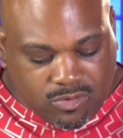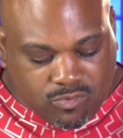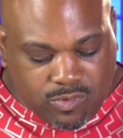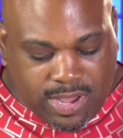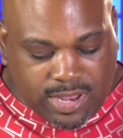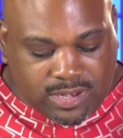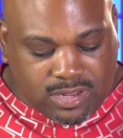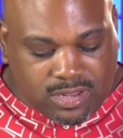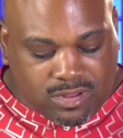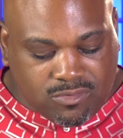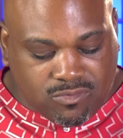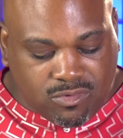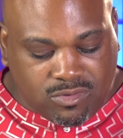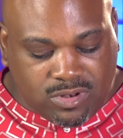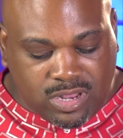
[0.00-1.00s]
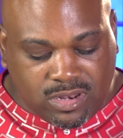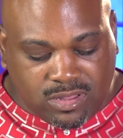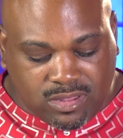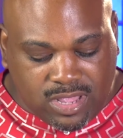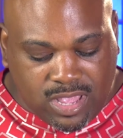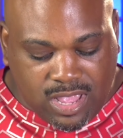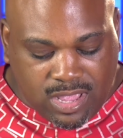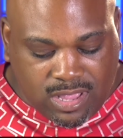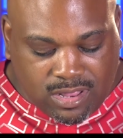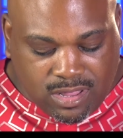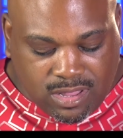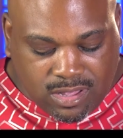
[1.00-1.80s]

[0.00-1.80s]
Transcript: Randy, Rodina said